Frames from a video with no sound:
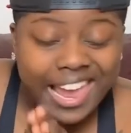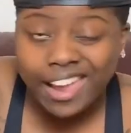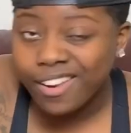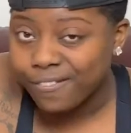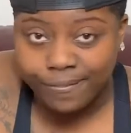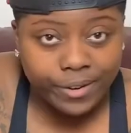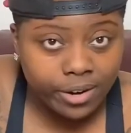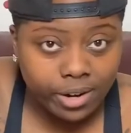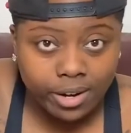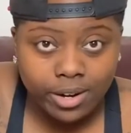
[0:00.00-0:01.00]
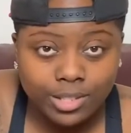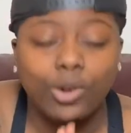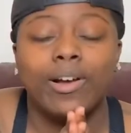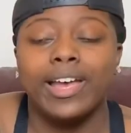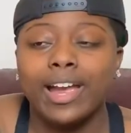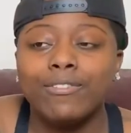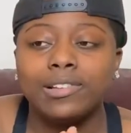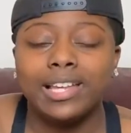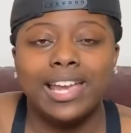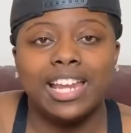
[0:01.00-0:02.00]
Ever. Don't ever
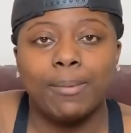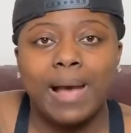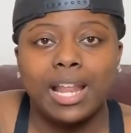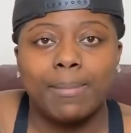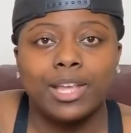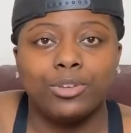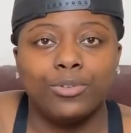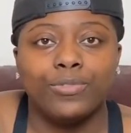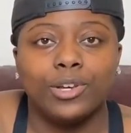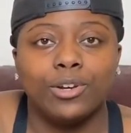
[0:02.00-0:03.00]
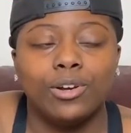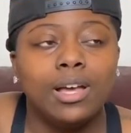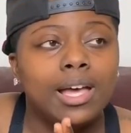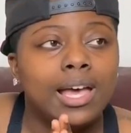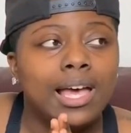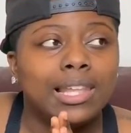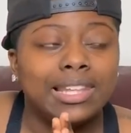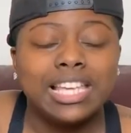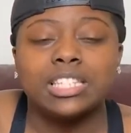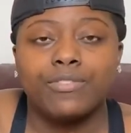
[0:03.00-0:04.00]
let anybody make you feel
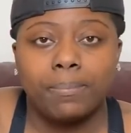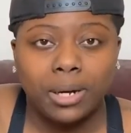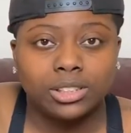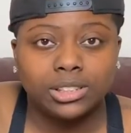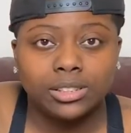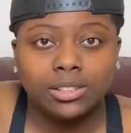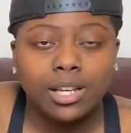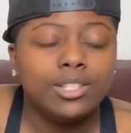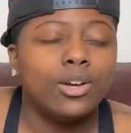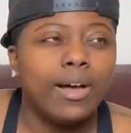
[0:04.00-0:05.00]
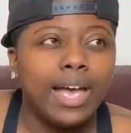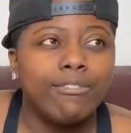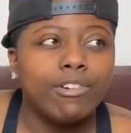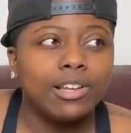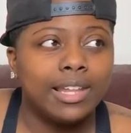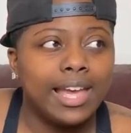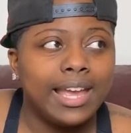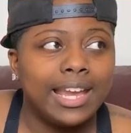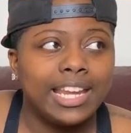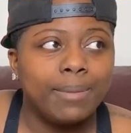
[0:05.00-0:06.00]
less of a person. Don't ever
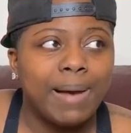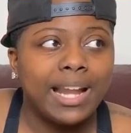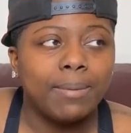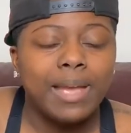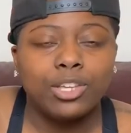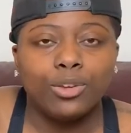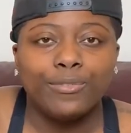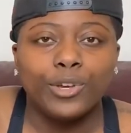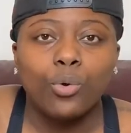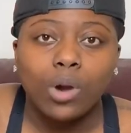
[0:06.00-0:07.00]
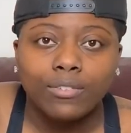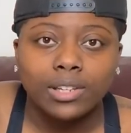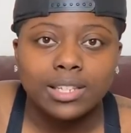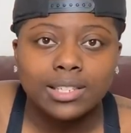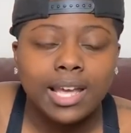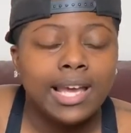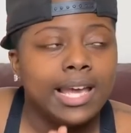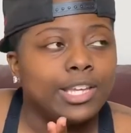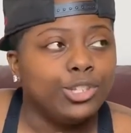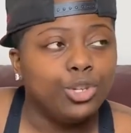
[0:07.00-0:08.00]
let anybody make you feel worthless.
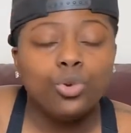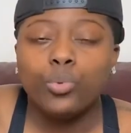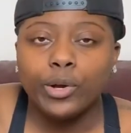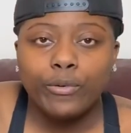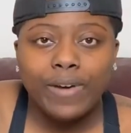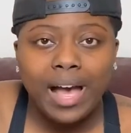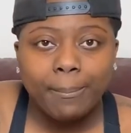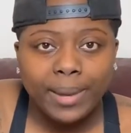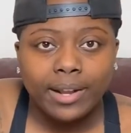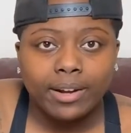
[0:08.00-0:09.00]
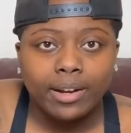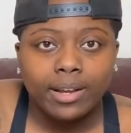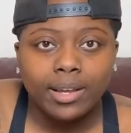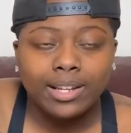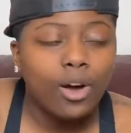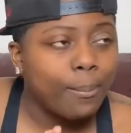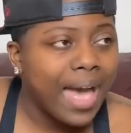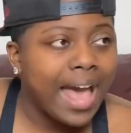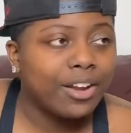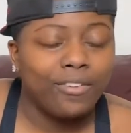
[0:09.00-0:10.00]
You will find better. It don't
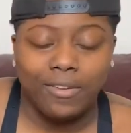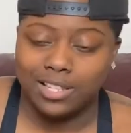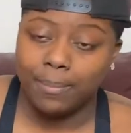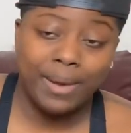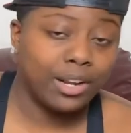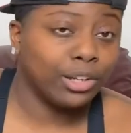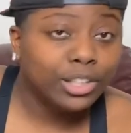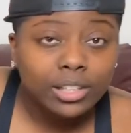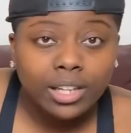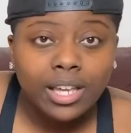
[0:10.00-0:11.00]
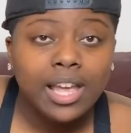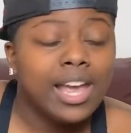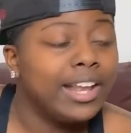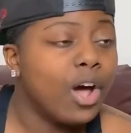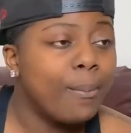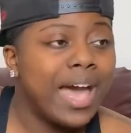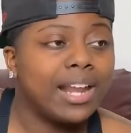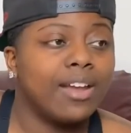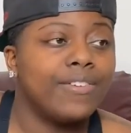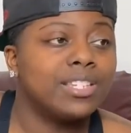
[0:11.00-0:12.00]
matter if it's a better look. It don't
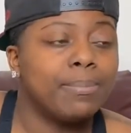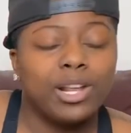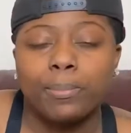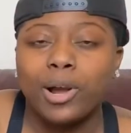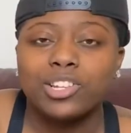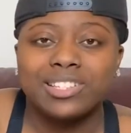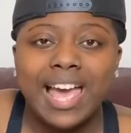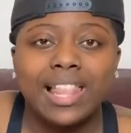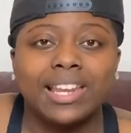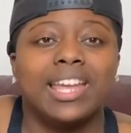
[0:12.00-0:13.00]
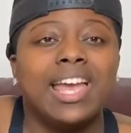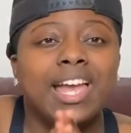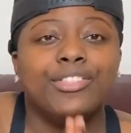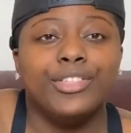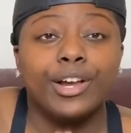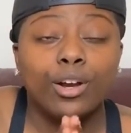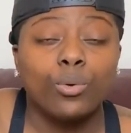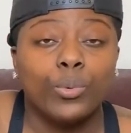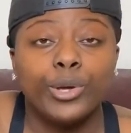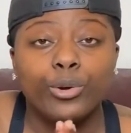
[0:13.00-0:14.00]
matter if it's a better personality. There
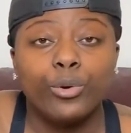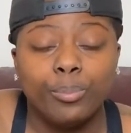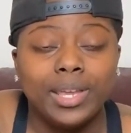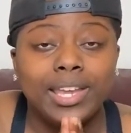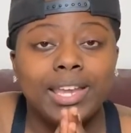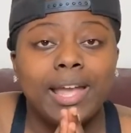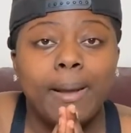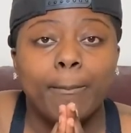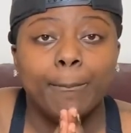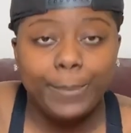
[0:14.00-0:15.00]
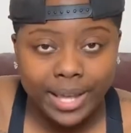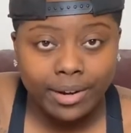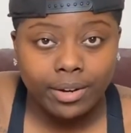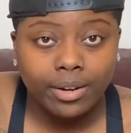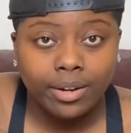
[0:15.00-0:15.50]
will be better.